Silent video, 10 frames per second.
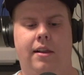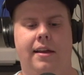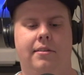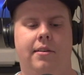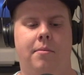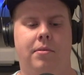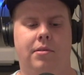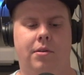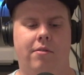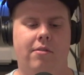last
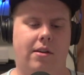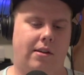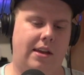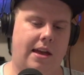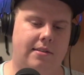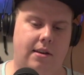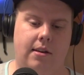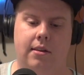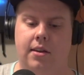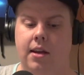episode of Cast It
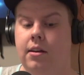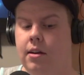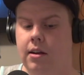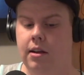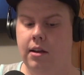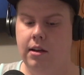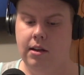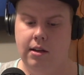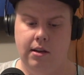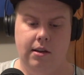to King.
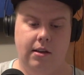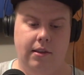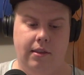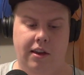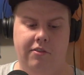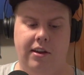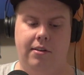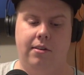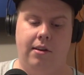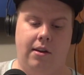They've
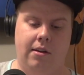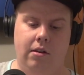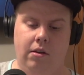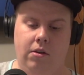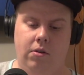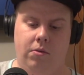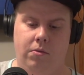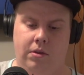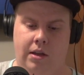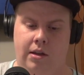actually
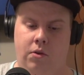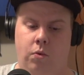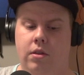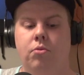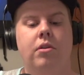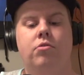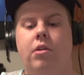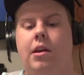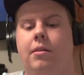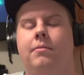won 3
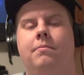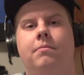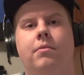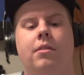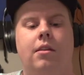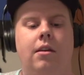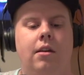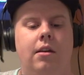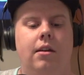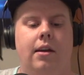straight
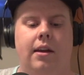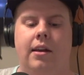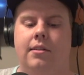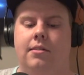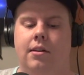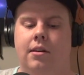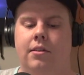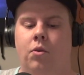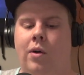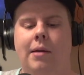against the
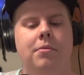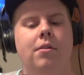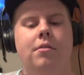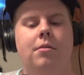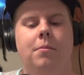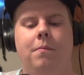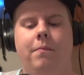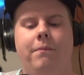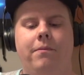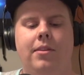Raptors,
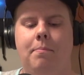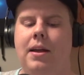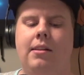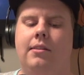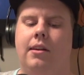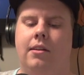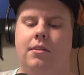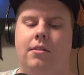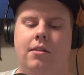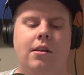the
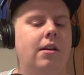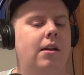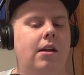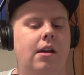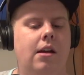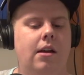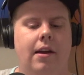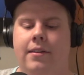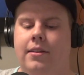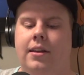Pelicans,
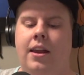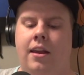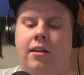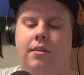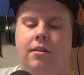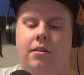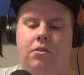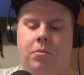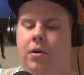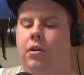and the Kings.
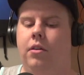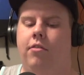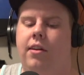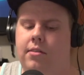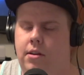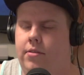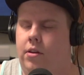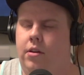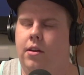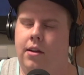Tomorrow they face off
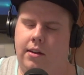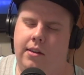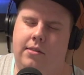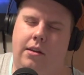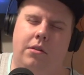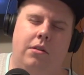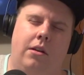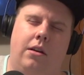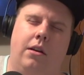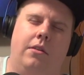against
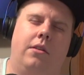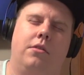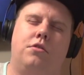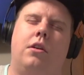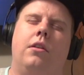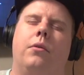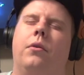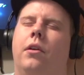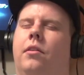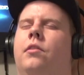the Charlotte
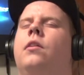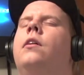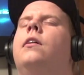Hornets,